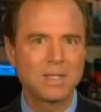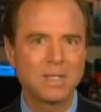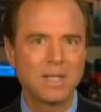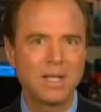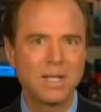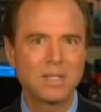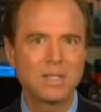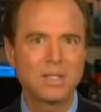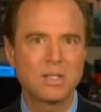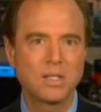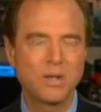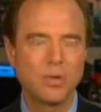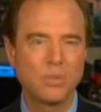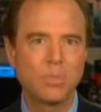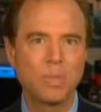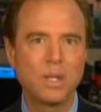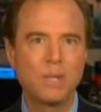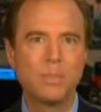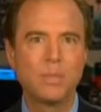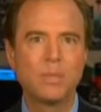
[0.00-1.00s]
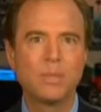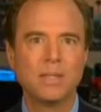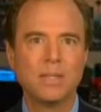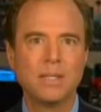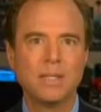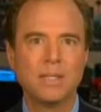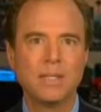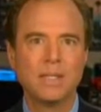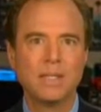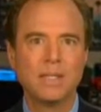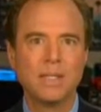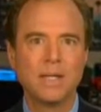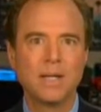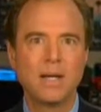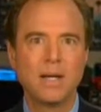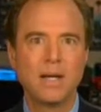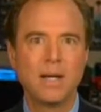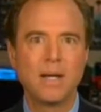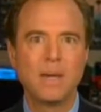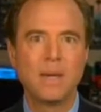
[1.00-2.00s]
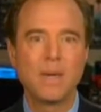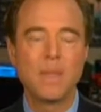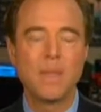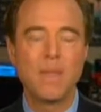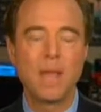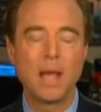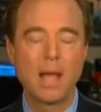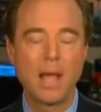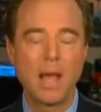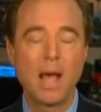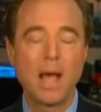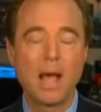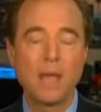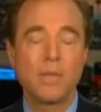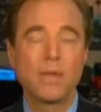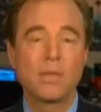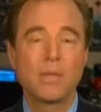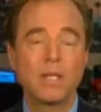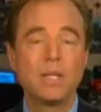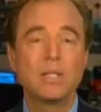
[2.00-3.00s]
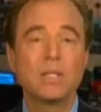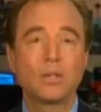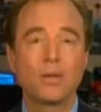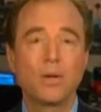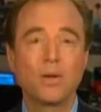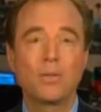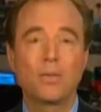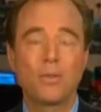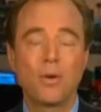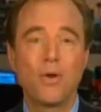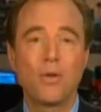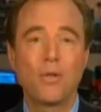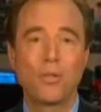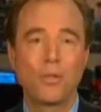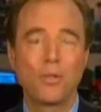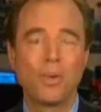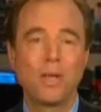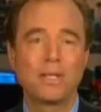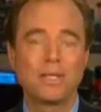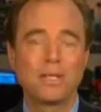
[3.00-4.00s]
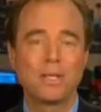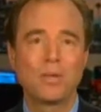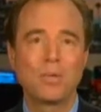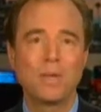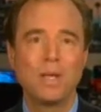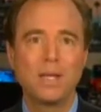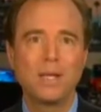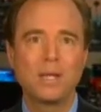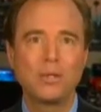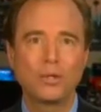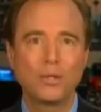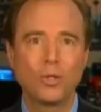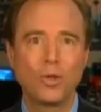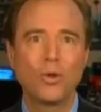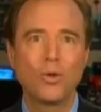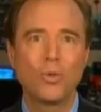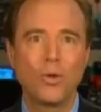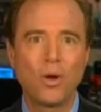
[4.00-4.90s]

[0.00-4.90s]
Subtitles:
against his own people. I think these are the ways that we can show